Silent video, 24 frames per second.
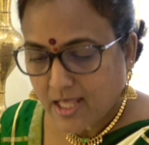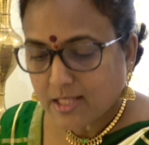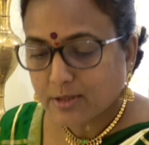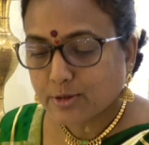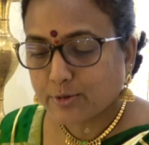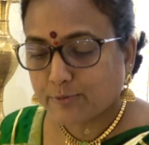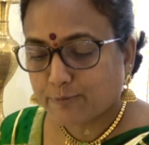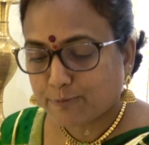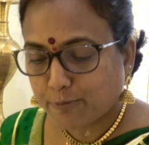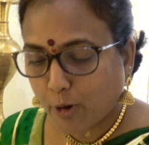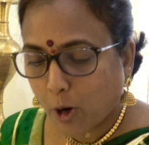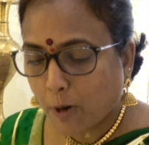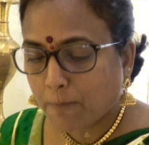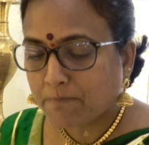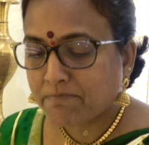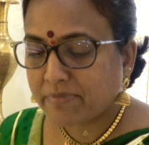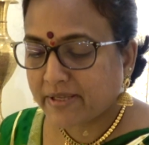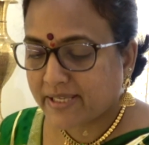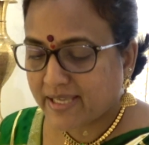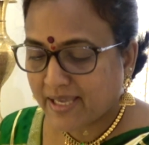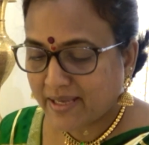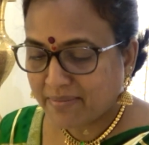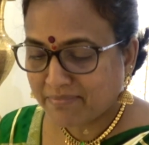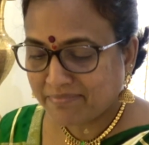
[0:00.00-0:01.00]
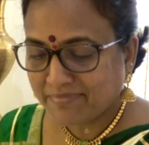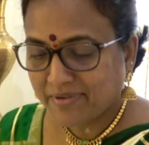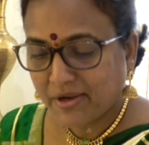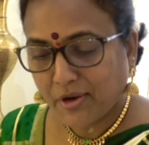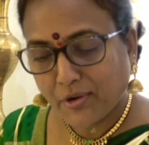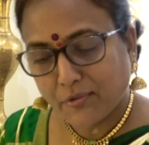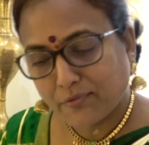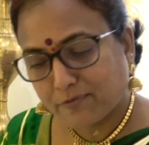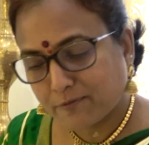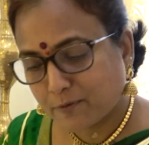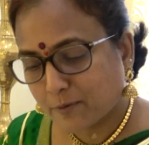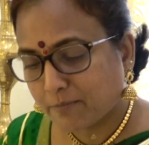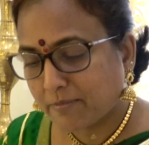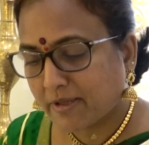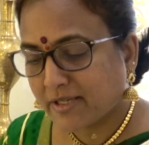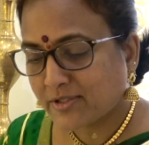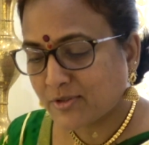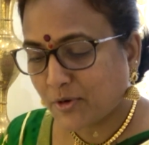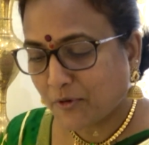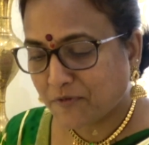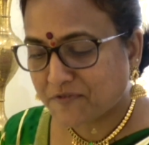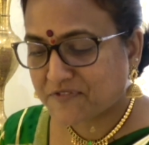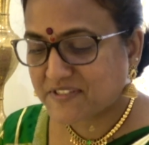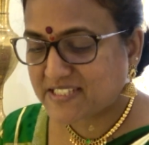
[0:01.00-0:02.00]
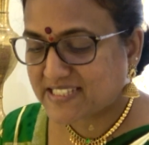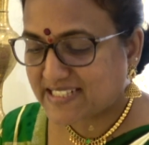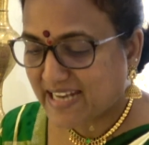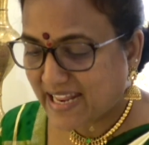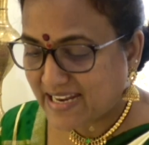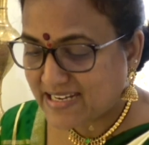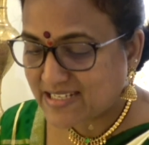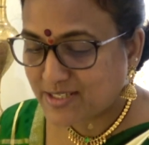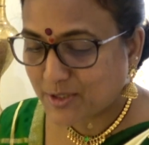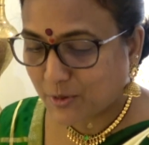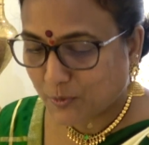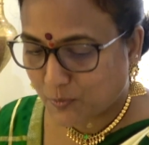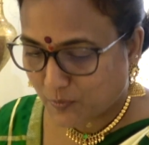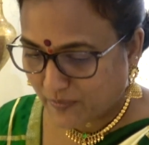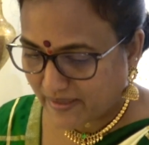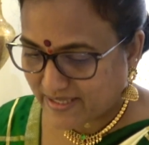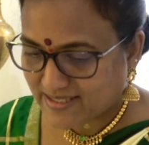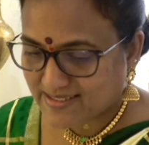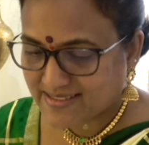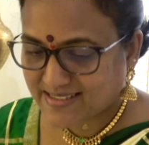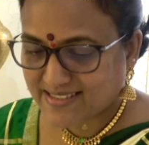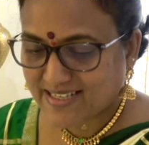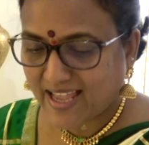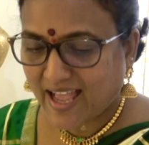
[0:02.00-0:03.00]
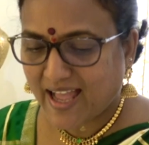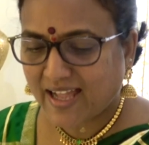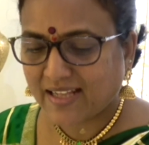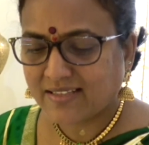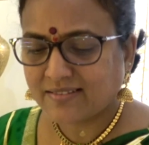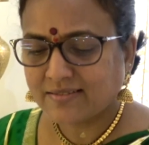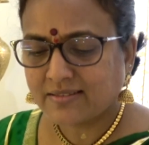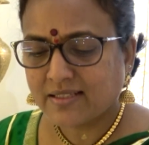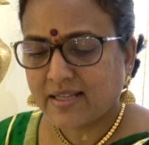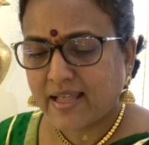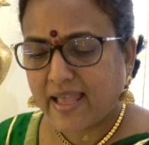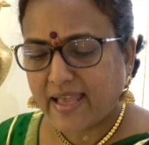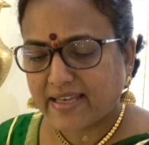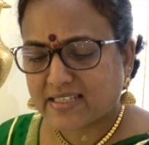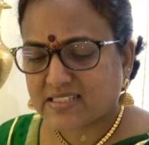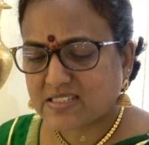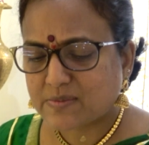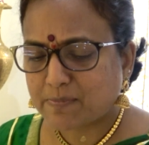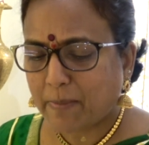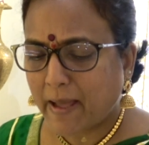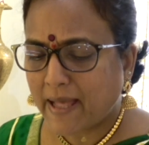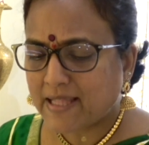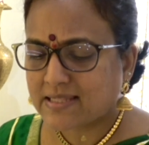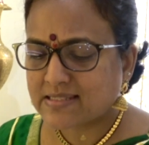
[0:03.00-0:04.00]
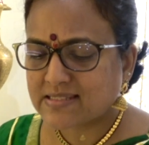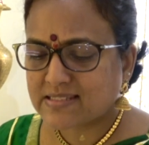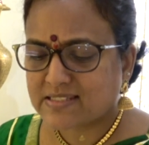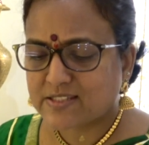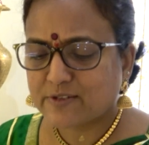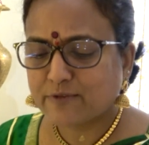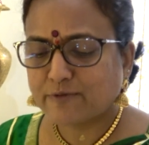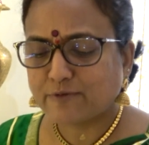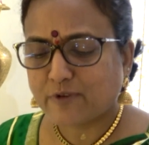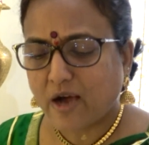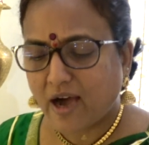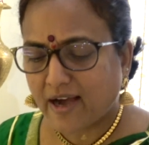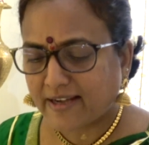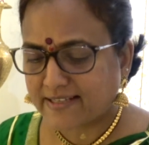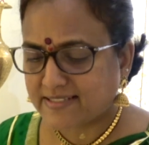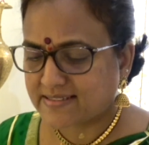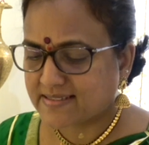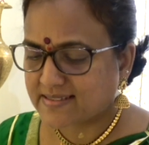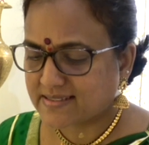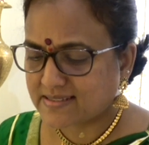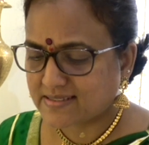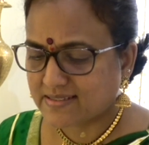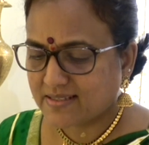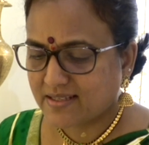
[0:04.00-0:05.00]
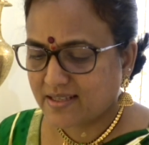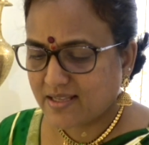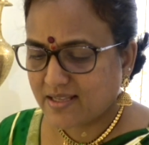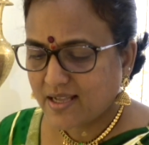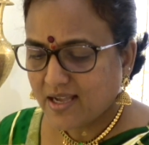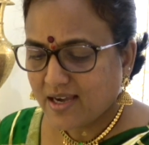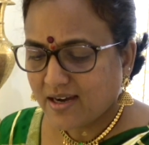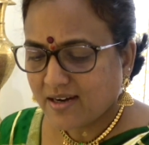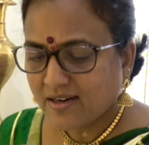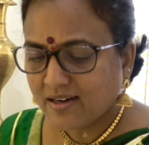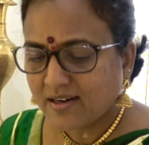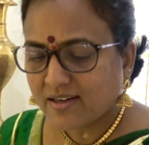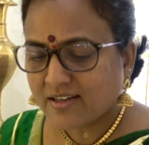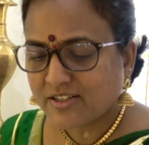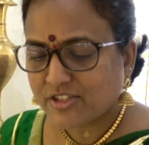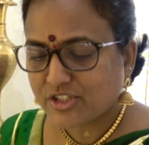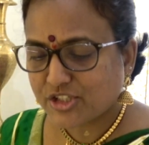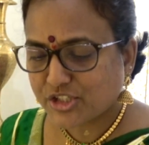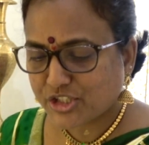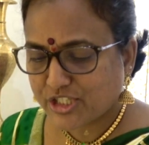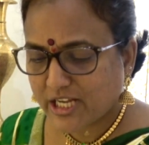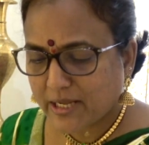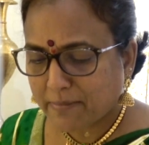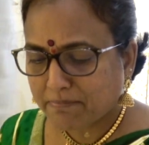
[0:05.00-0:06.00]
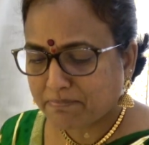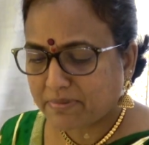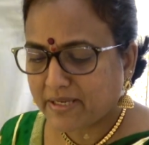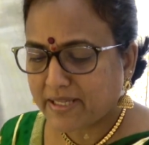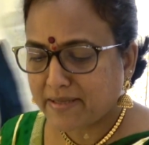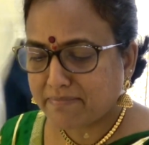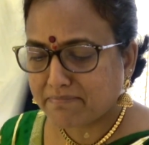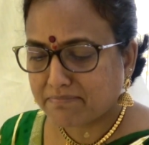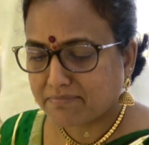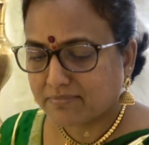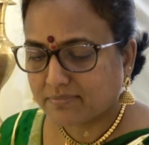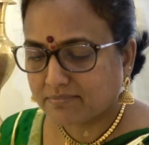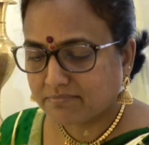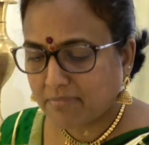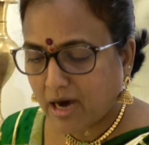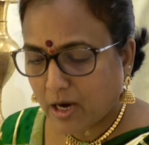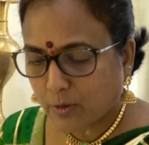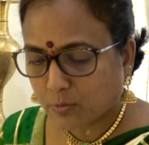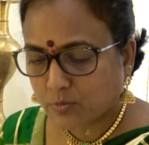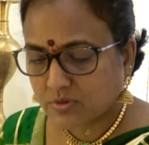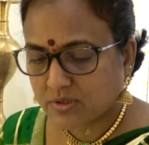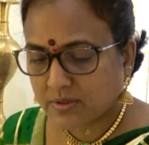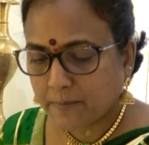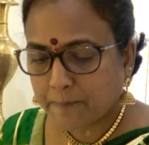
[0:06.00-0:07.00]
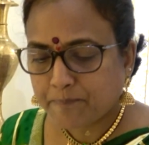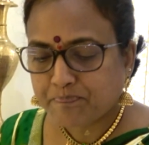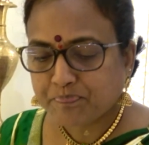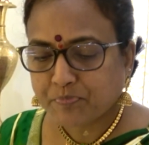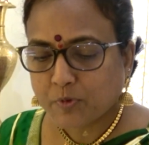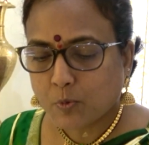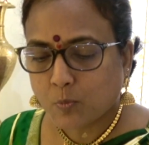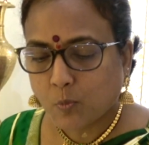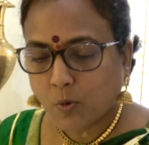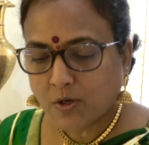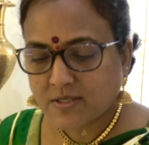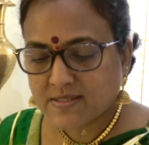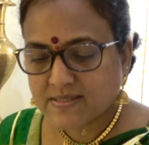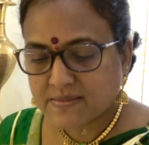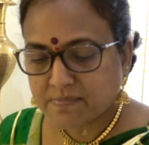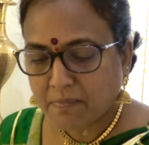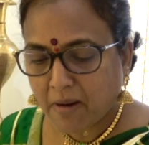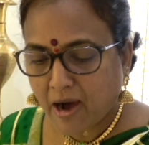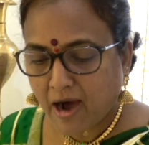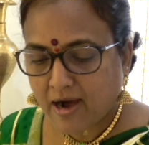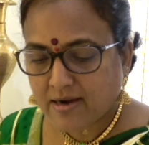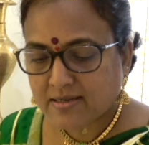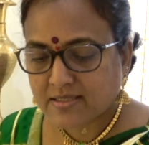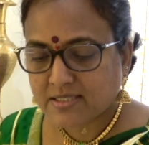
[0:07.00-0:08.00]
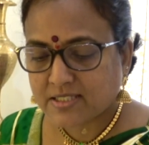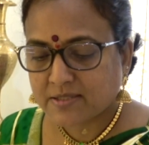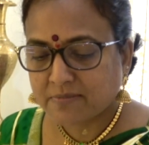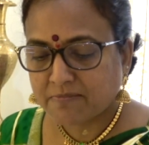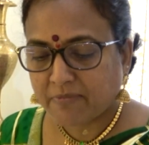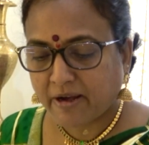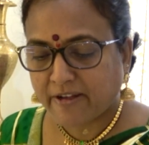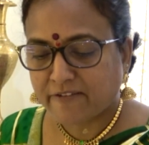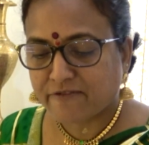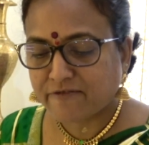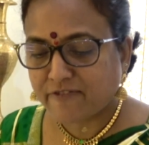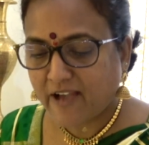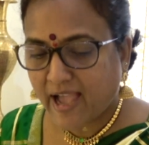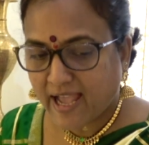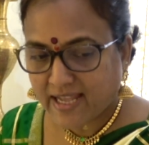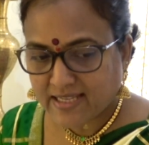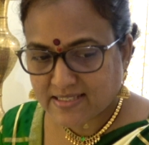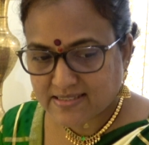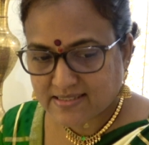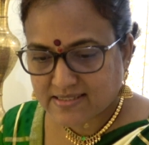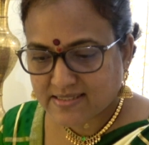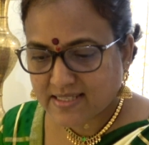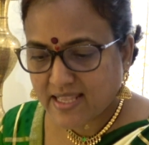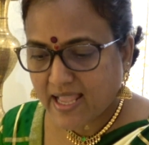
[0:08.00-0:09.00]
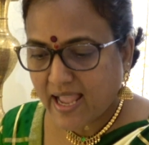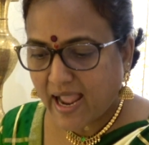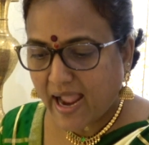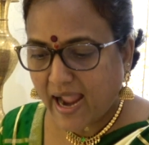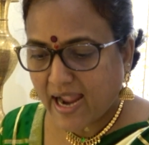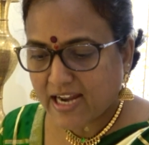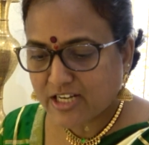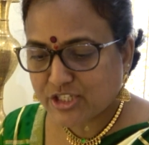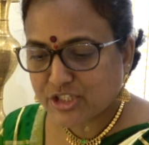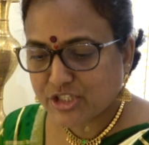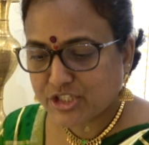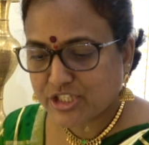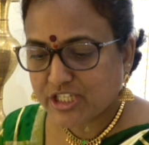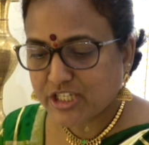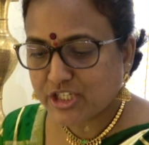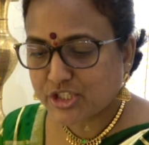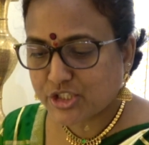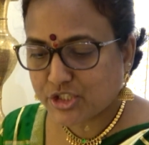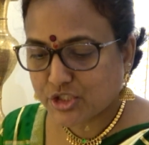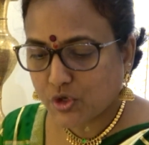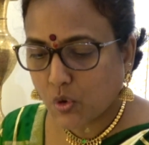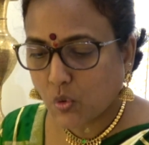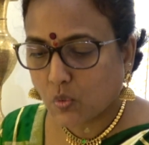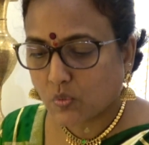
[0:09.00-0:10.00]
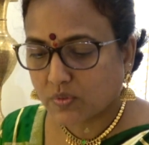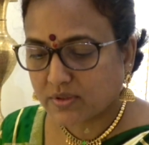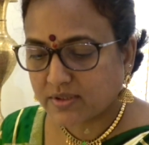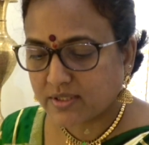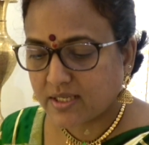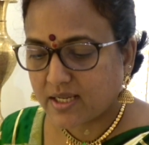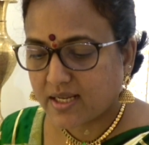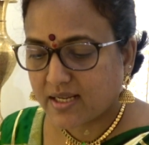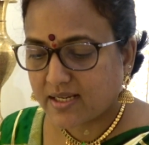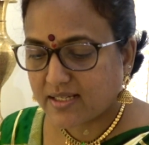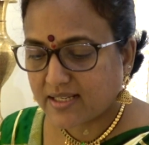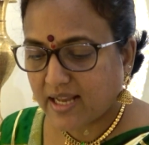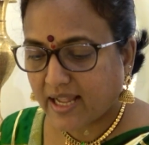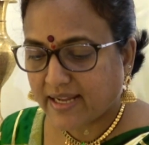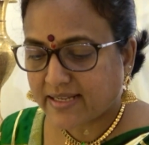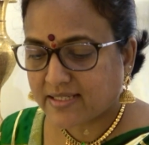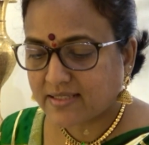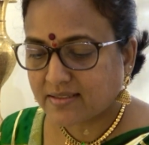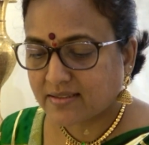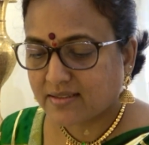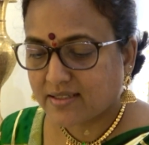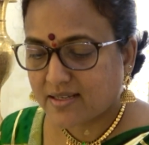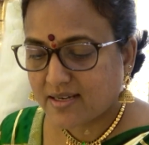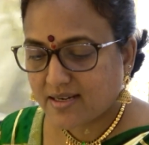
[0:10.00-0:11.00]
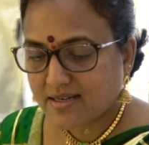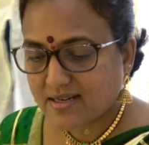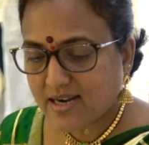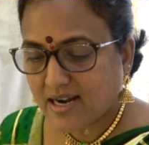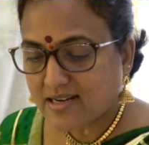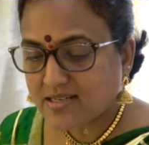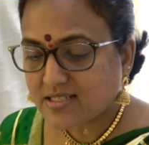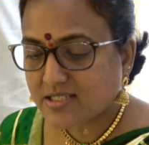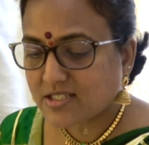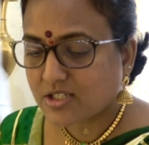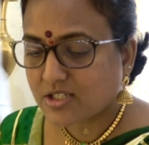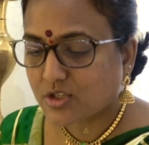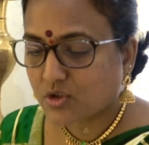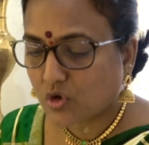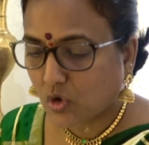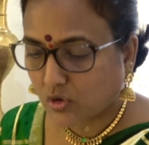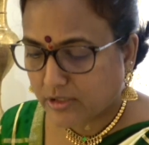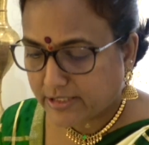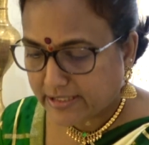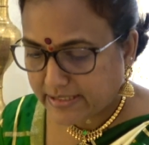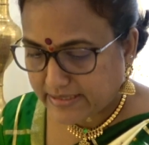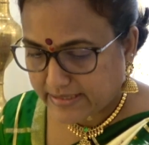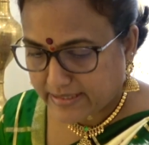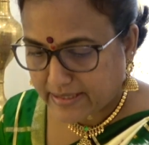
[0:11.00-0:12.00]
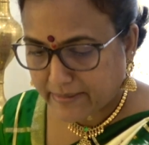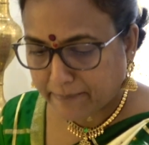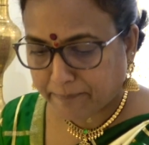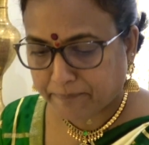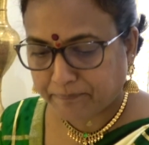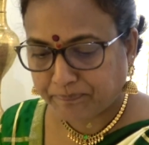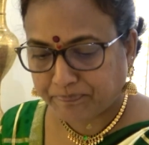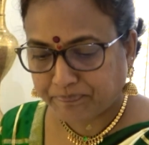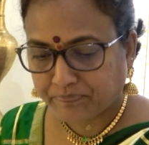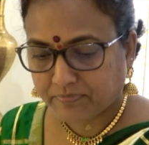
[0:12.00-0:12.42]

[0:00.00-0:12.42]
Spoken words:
The form became a woman of slender waist and expansive eyes. Her shapely mouth was marked by fangs, and she shone like cut collyrium.